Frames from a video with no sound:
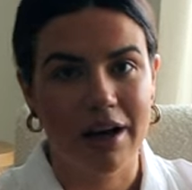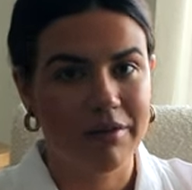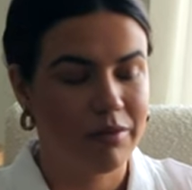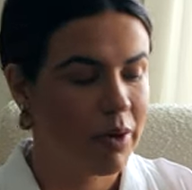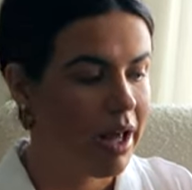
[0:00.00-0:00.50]

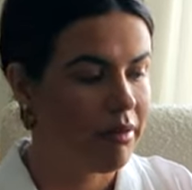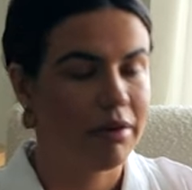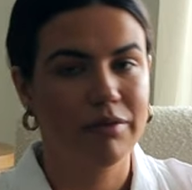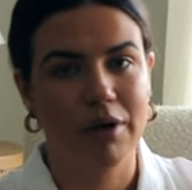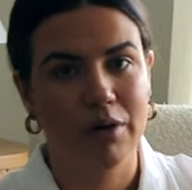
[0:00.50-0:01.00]
if we have
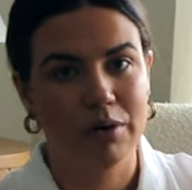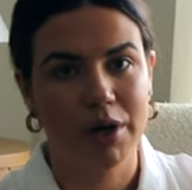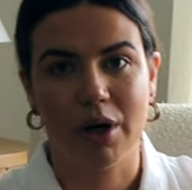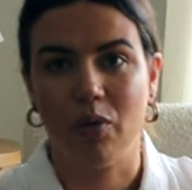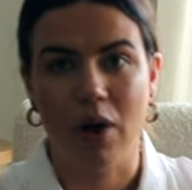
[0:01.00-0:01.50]
our phone
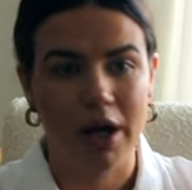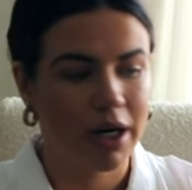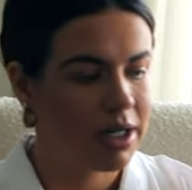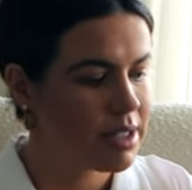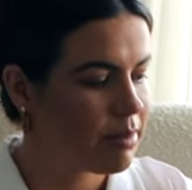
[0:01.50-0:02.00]
or our
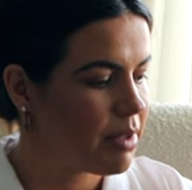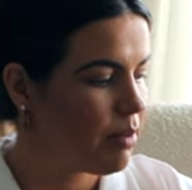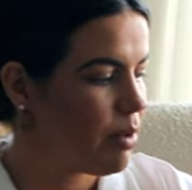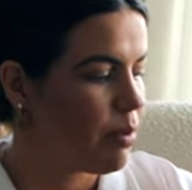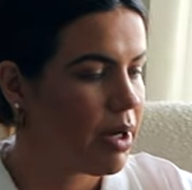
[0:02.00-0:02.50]
water or
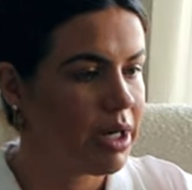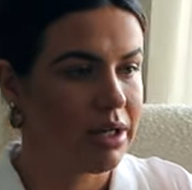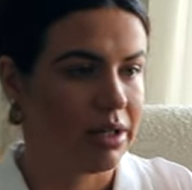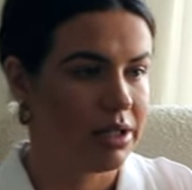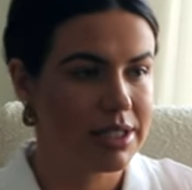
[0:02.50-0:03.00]
something, we wanted
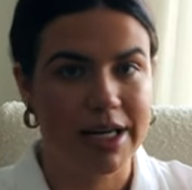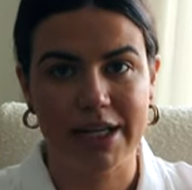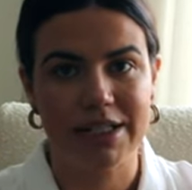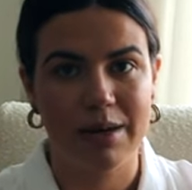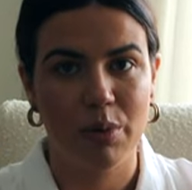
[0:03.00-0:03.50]
a little
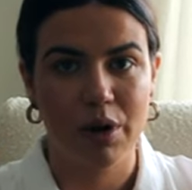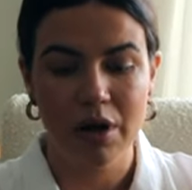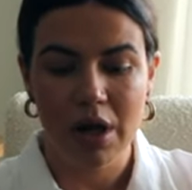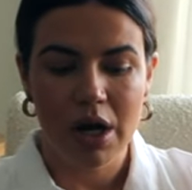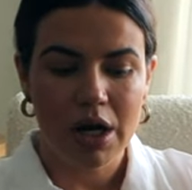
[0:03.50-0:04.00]
side
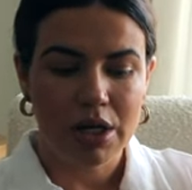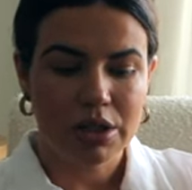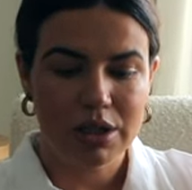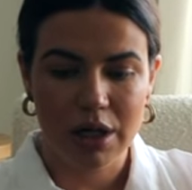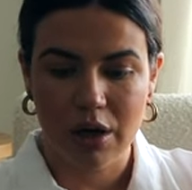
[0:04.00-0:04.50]
table.
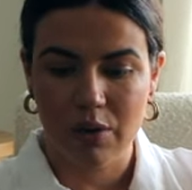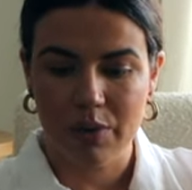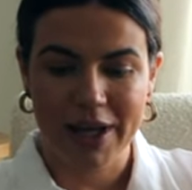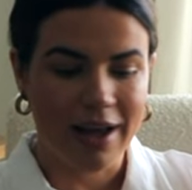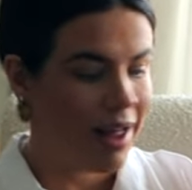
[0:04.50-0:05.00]
So
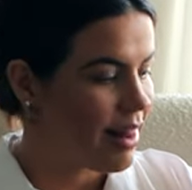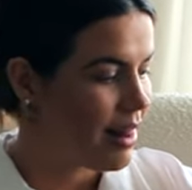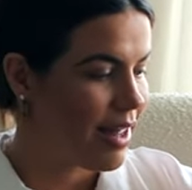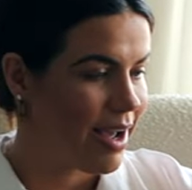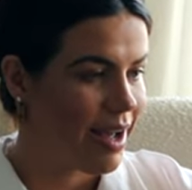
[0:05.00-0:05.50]
we got
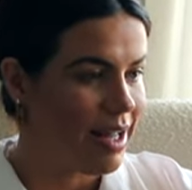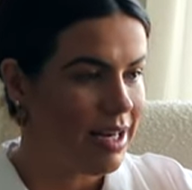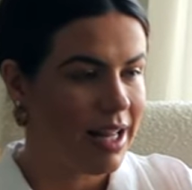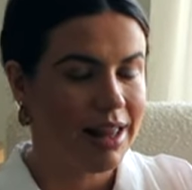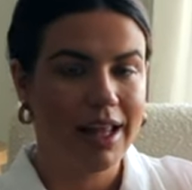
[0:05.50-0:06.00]

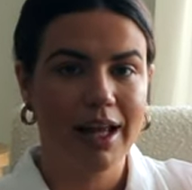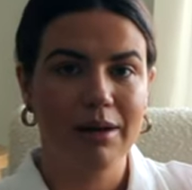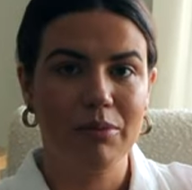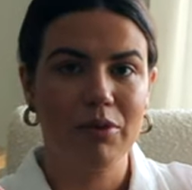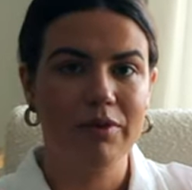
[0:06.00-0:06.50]
that. And
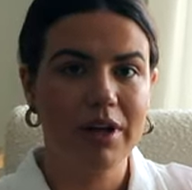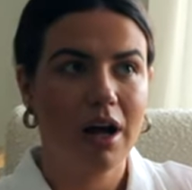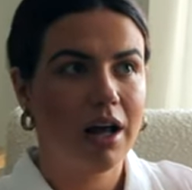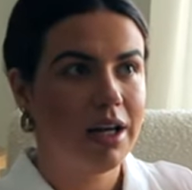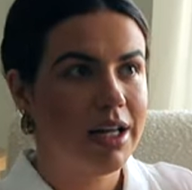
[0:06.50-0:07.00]
then moving
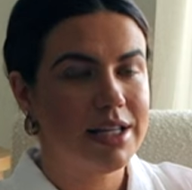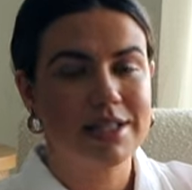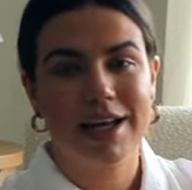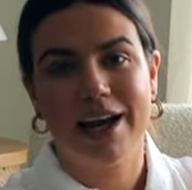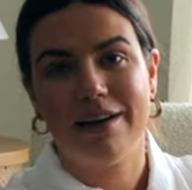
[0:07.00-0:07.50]
on
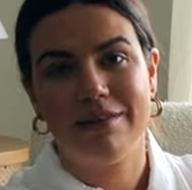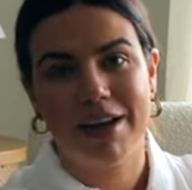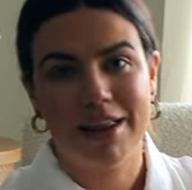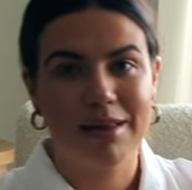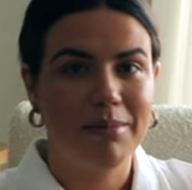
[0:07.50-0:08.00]
is kind of
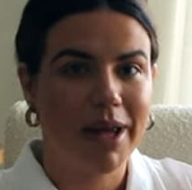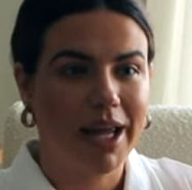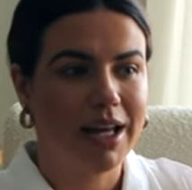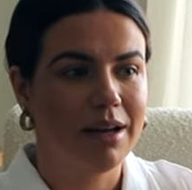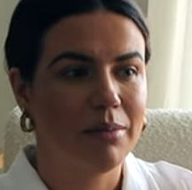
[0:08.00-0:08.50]
like the
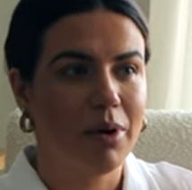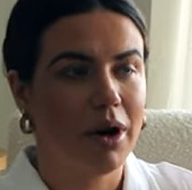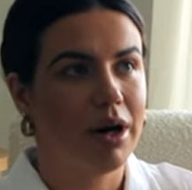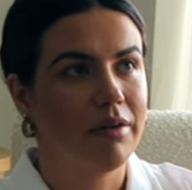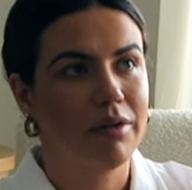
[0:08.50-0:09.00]
main
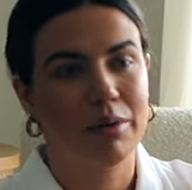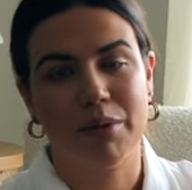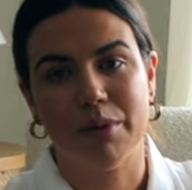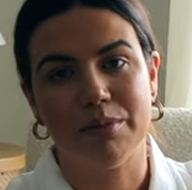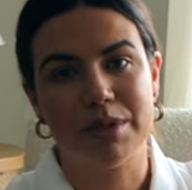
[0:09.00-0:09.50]
part of her
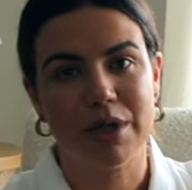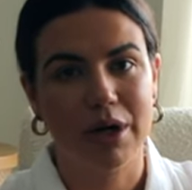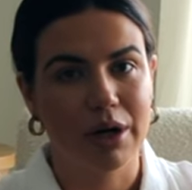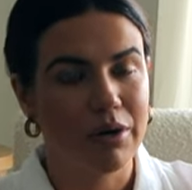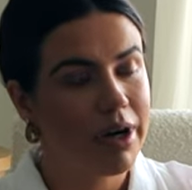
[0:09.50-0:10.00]
room. So
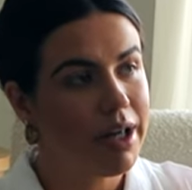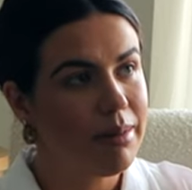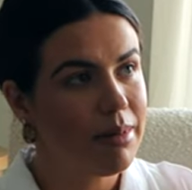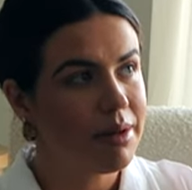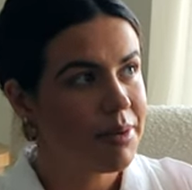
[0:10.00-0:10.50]
her
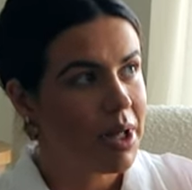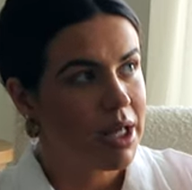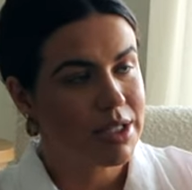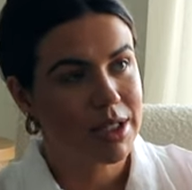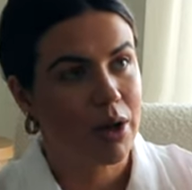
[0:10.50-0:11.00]
crib.
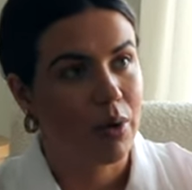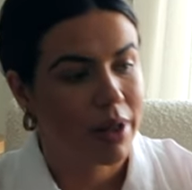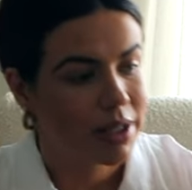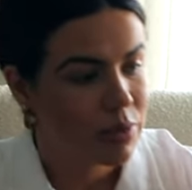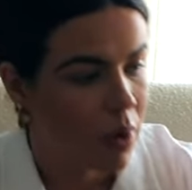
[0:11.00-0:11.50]
So
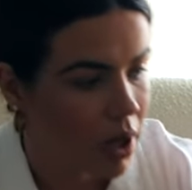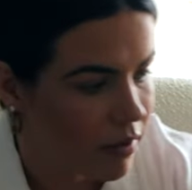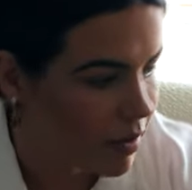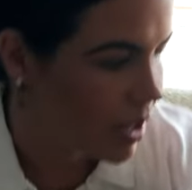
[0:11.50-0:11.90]
let's walk over